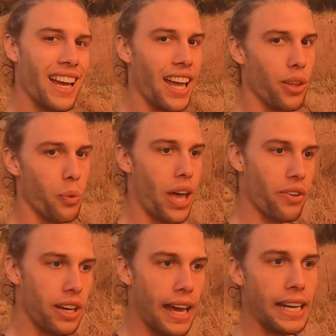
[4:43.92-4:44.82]
and then we have
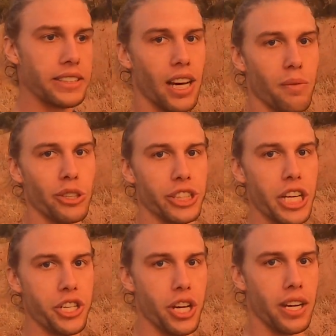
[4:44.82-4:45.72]
a nice
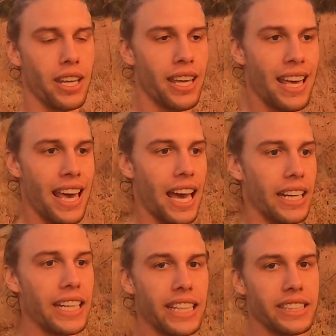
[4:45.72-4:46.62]
conversation, and
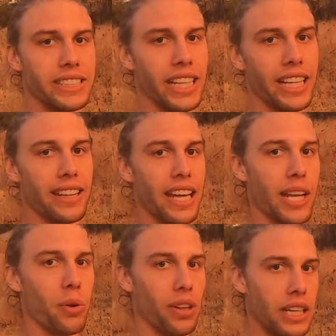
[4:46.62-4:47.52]
he can see that
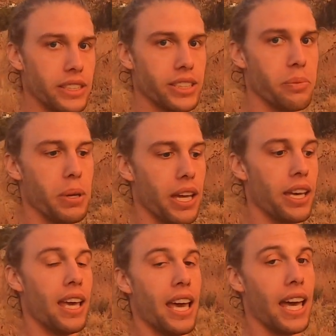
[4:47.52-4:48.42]
he relates to me
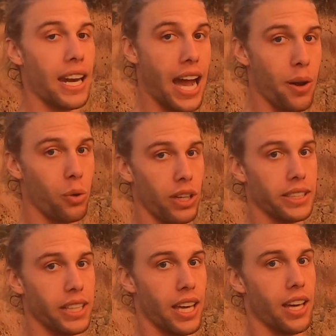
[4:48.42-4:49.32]
and I
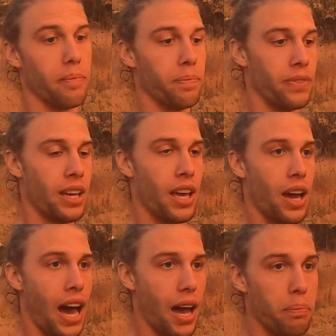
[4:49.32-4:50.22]
relate to him.
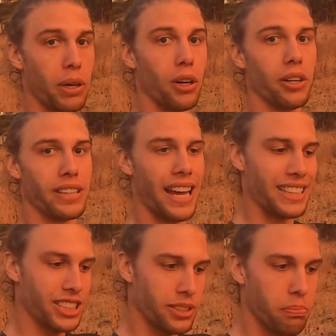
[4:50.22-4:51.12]
I built
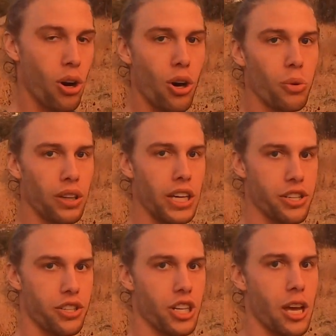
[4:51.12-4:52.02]
a small
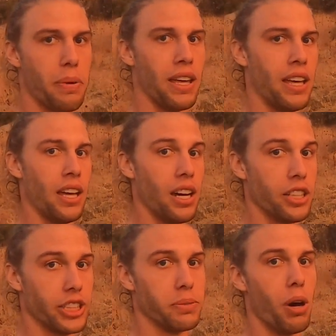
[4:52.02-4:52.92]
relationship,
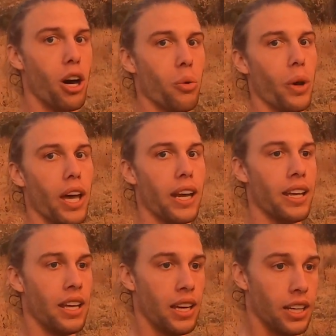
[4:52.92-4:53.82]
a small win,
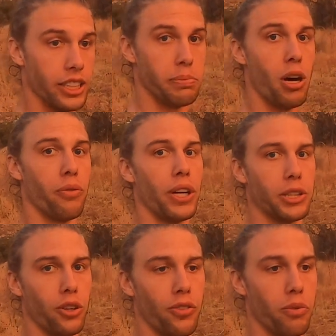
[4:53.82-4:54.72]
a small
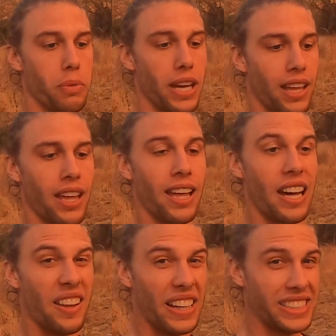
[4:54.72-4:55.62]
victory for me
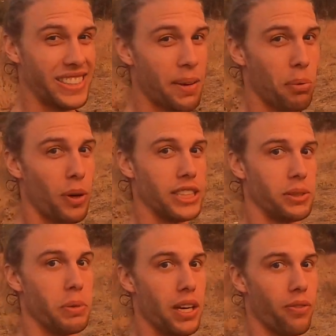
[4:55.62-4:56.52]
that
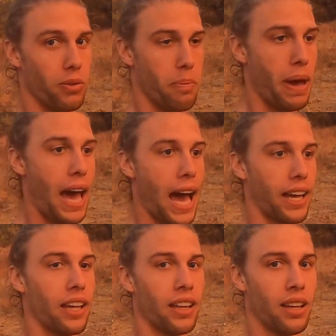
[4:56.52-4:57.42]
separates me from the pack